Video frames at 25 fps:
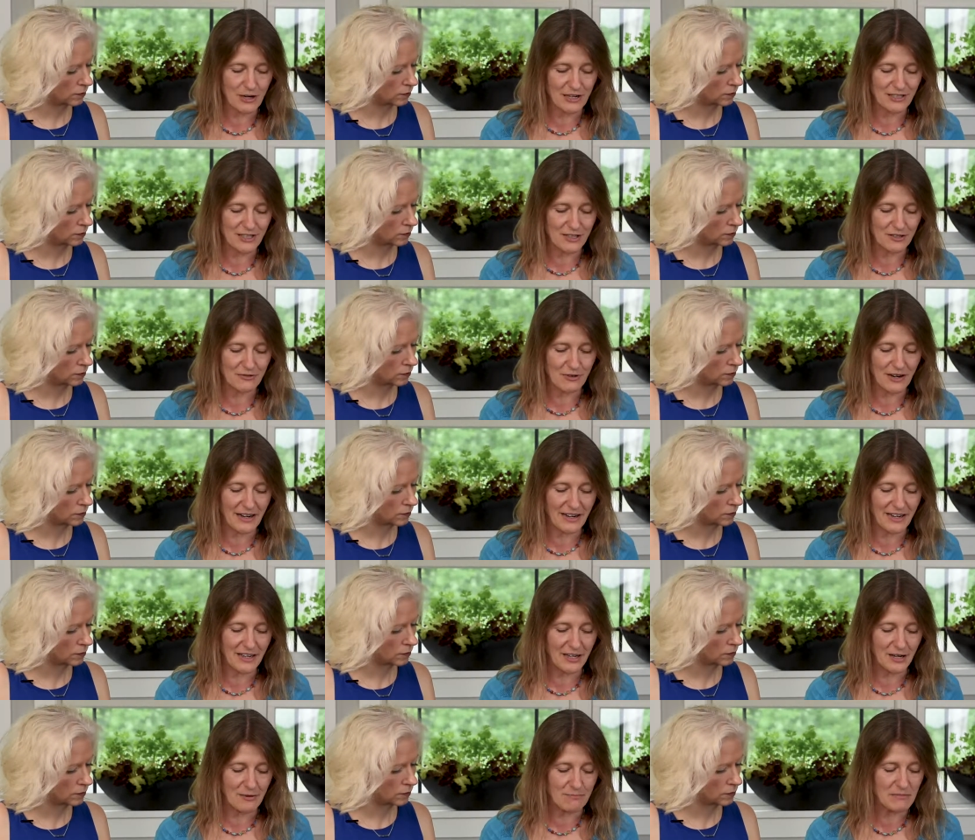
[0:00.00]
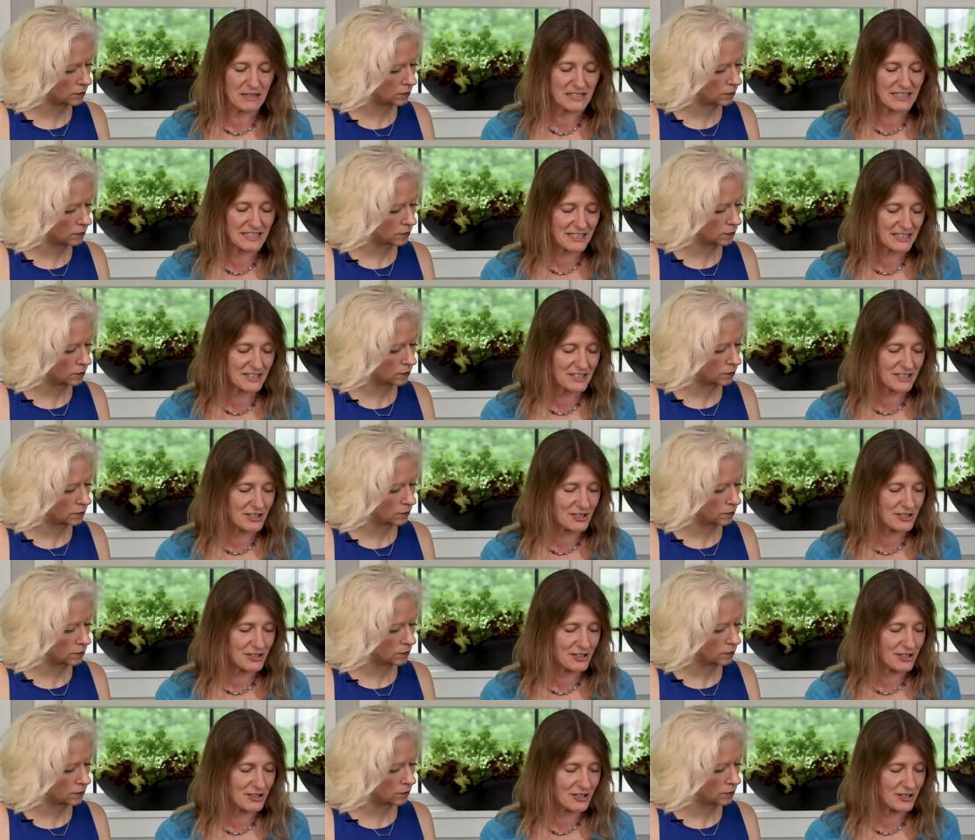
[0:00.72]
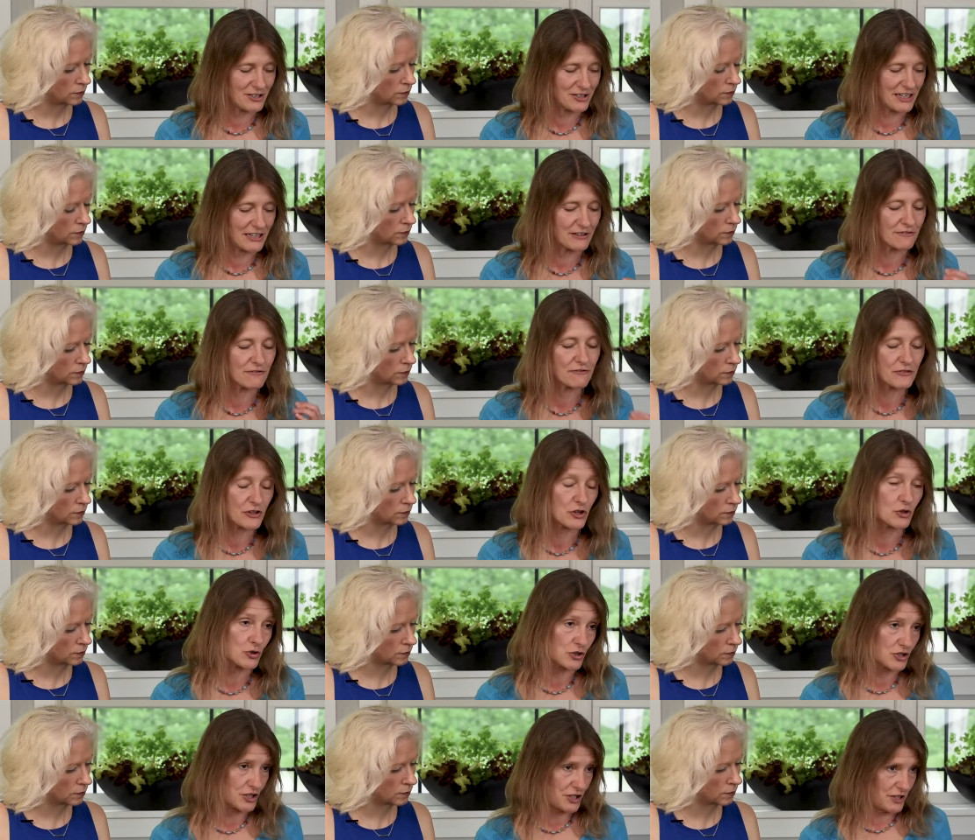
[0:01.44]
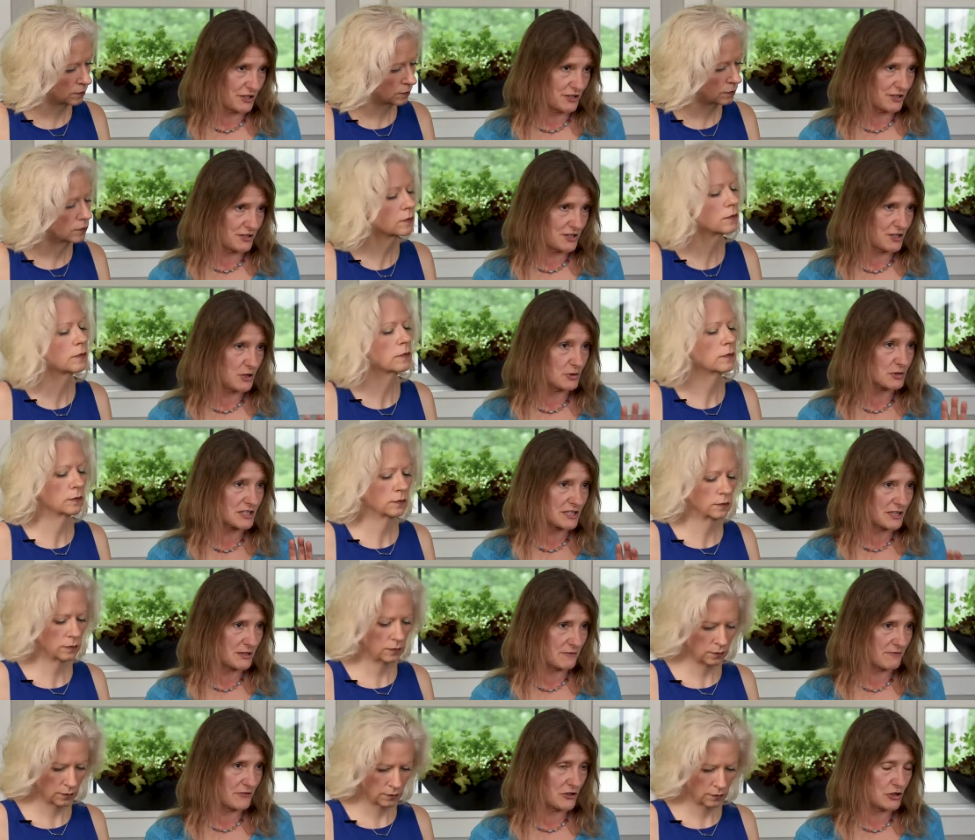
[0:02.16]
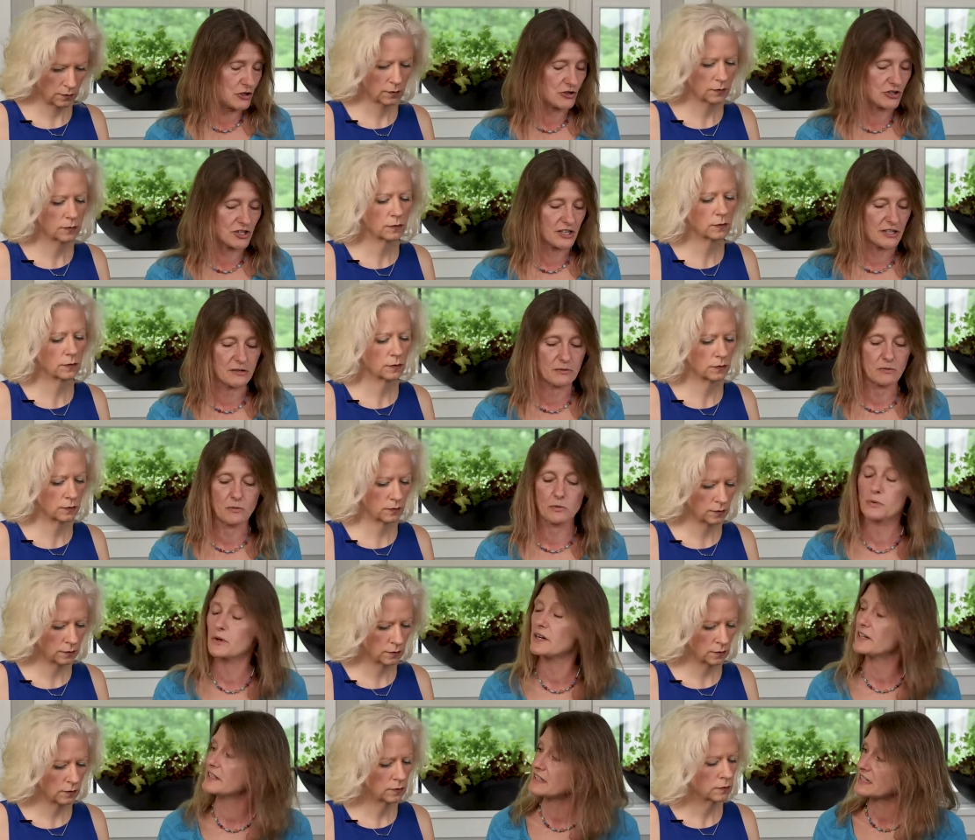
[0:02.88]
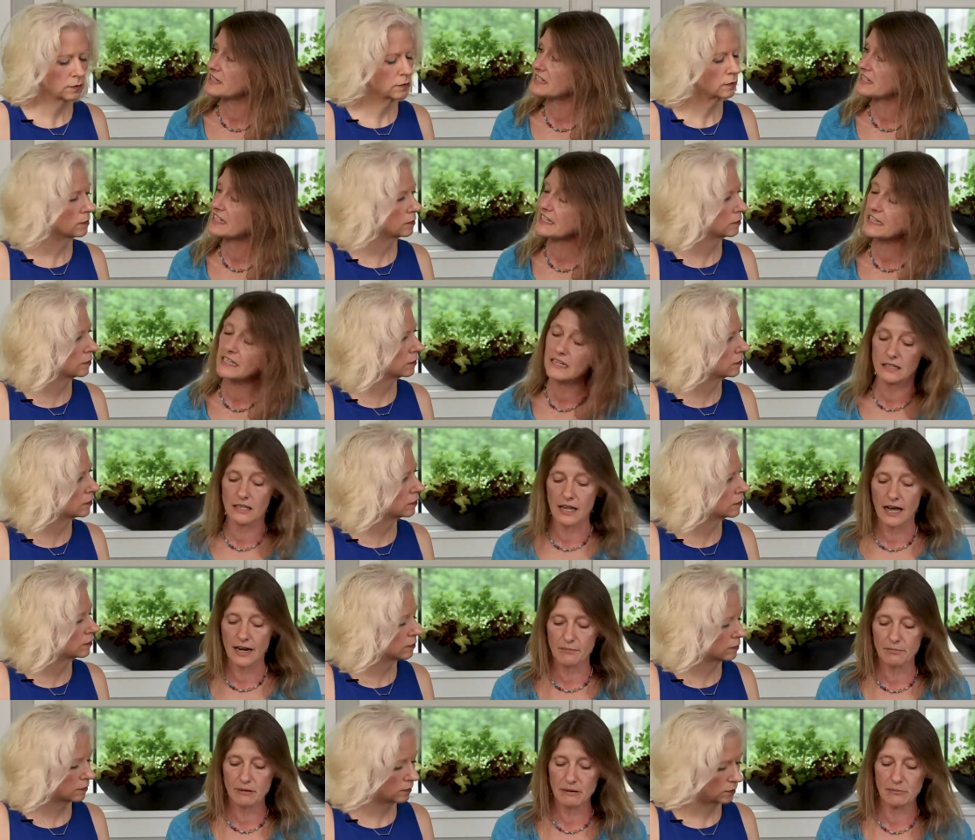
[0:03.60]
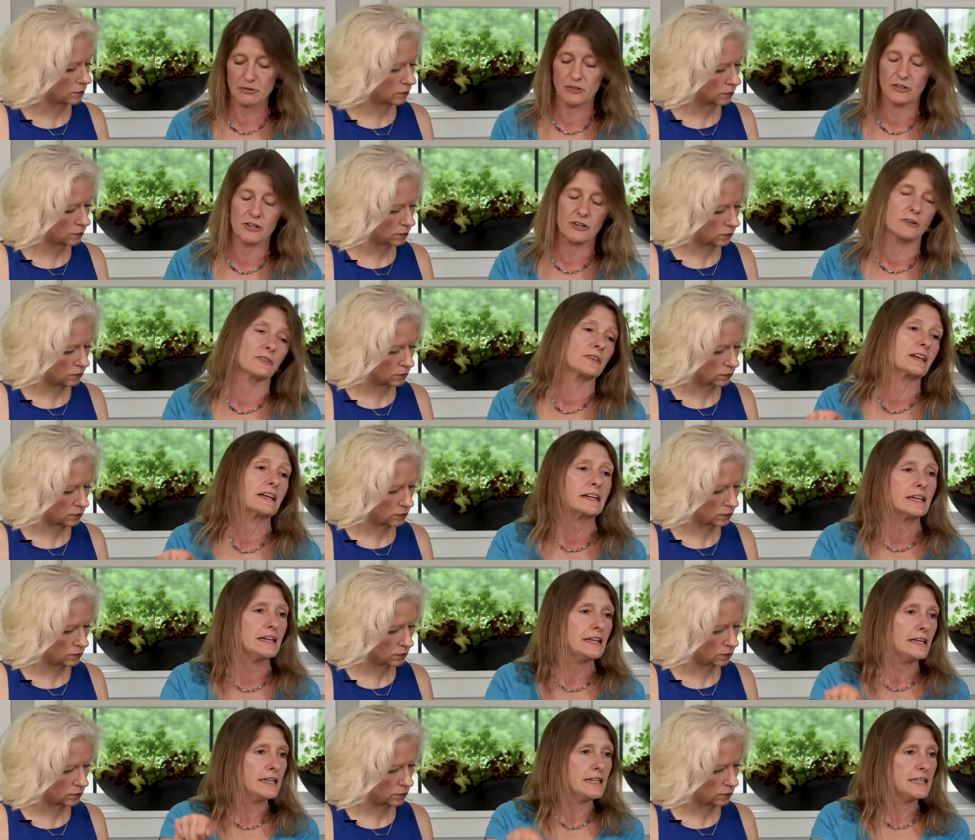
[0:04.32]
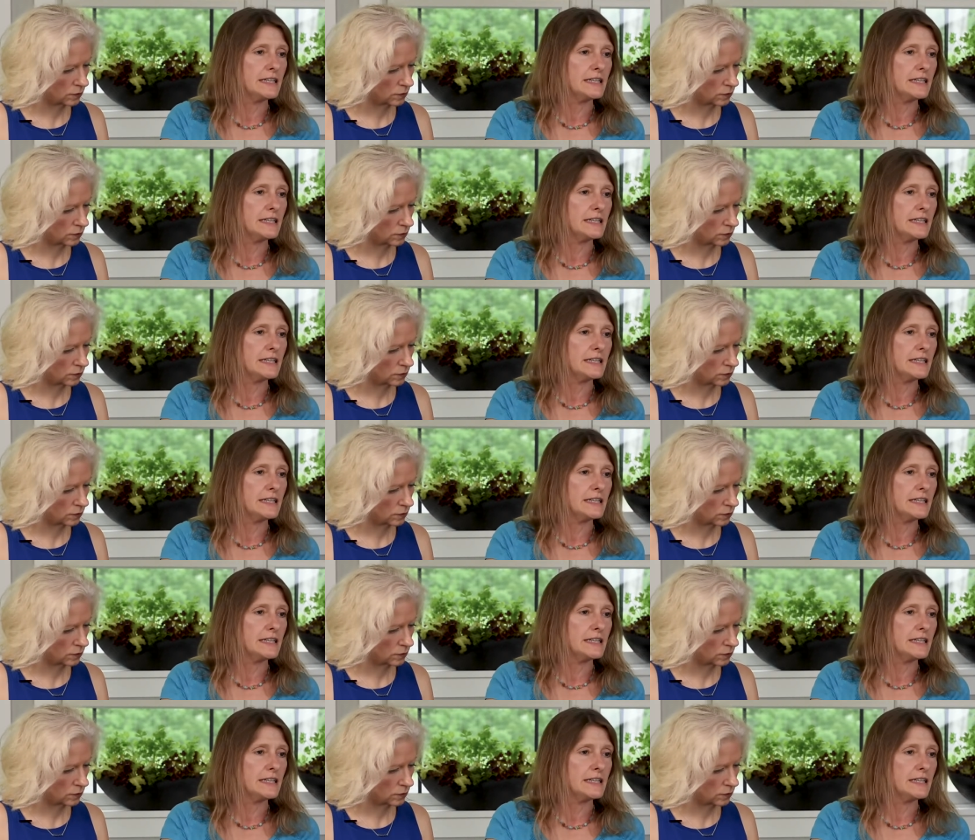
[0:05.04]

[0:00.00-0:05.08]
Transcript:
Speaker 1: process right here medicinal infusion. So it's an mm-hmm. infusion. Mm -hmm. Whereas a tea, a lot of people, you know, they